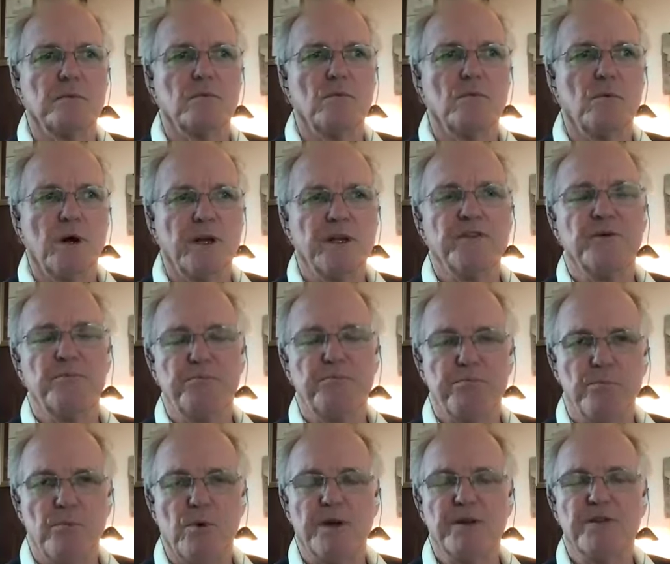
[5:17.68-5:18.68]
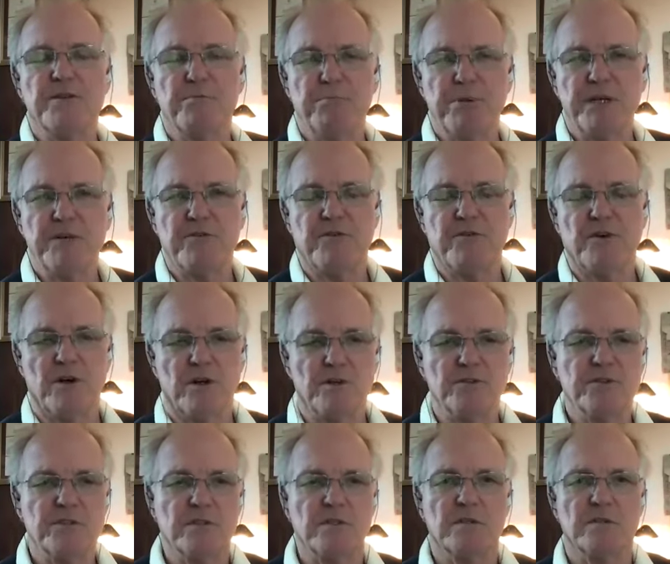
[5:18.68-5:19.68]
one of the
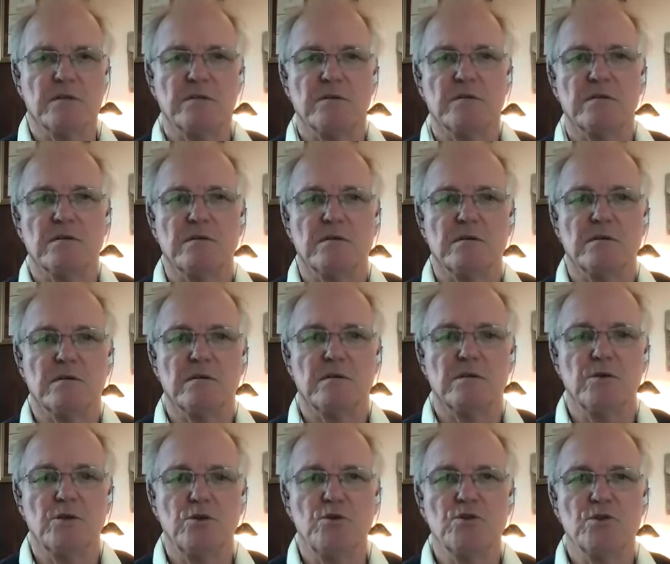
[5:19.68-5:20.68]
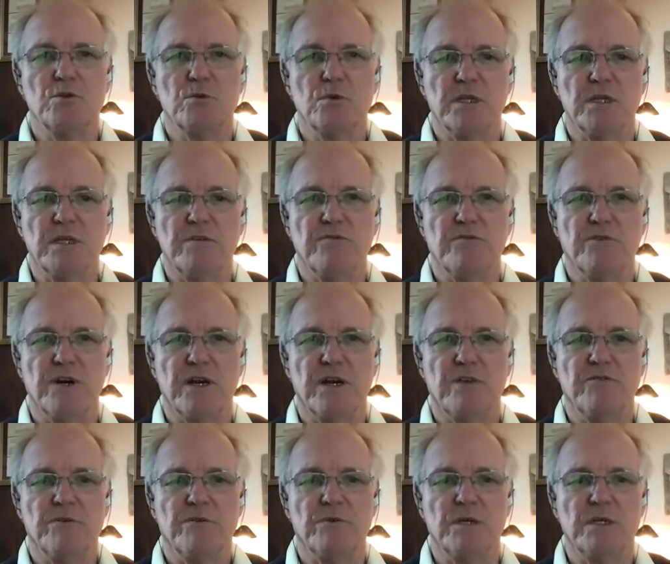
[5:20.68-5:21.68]
pitfalls, usually for
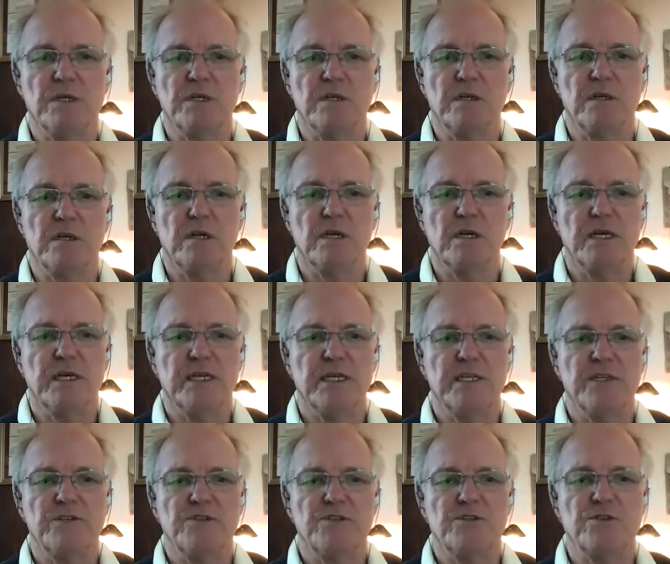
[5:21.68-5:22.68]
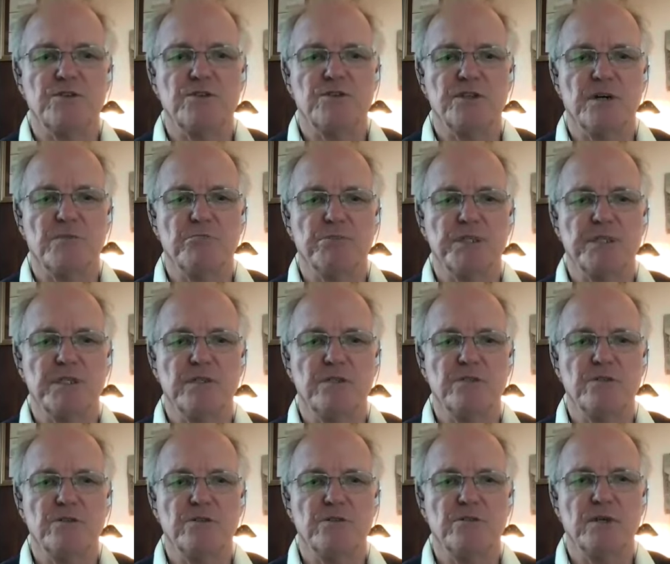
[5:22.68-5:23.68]
everyone, is to jump
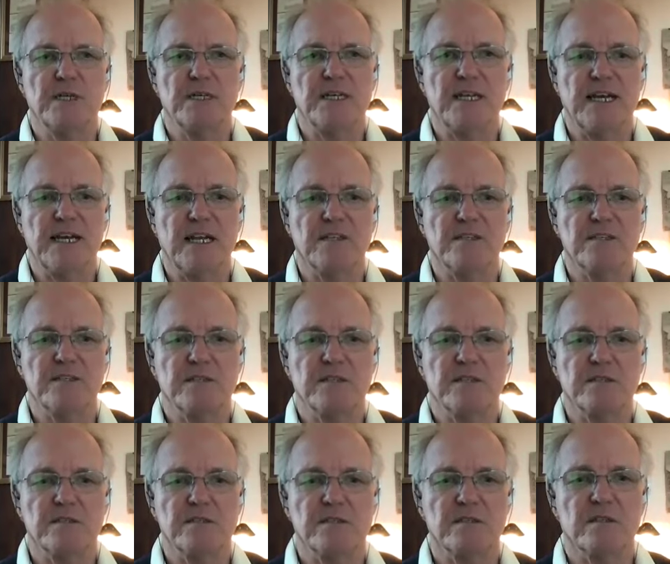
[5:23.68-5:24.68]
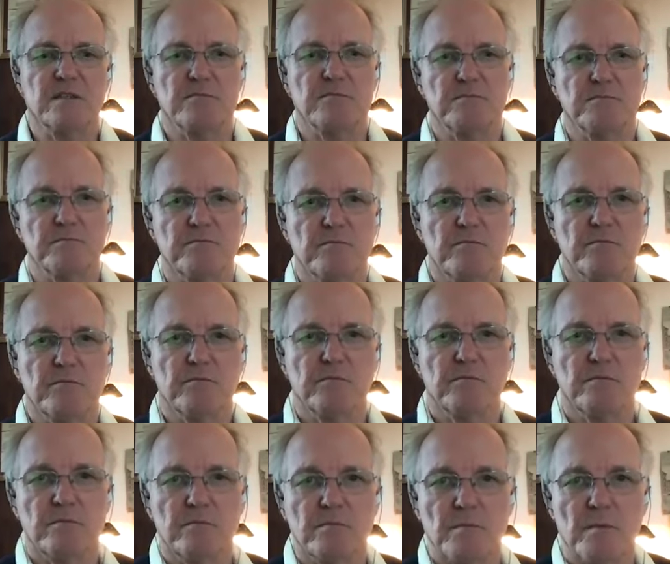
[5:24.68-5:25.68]
into analysis
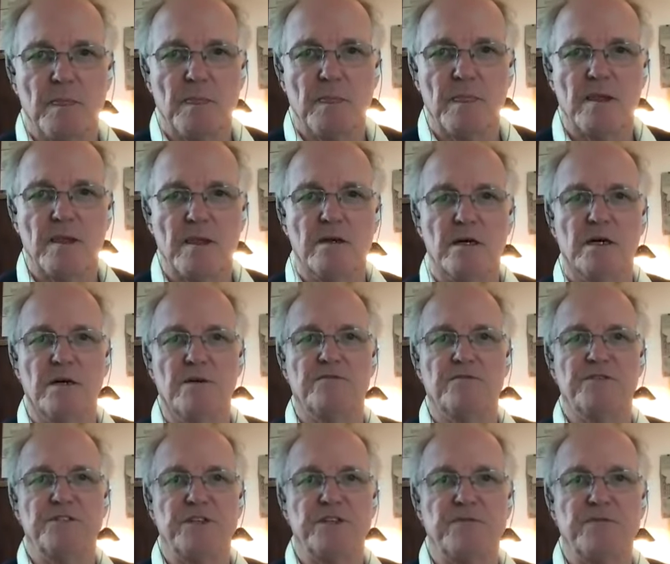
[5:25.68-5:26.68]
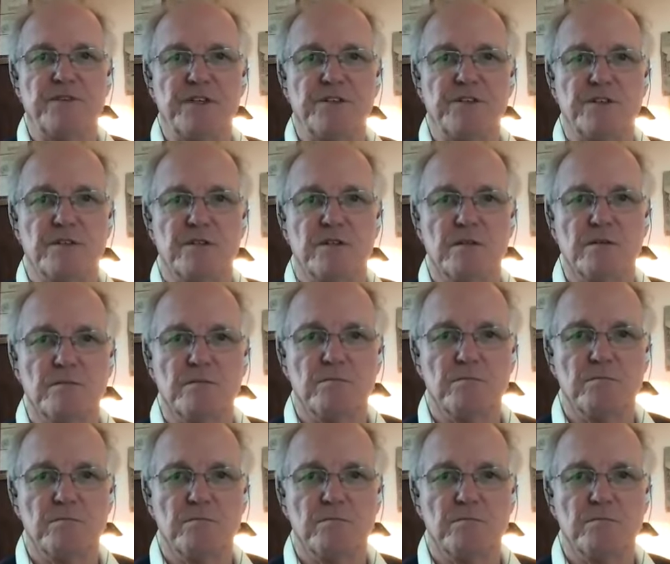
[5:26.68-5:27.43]
of chief feature,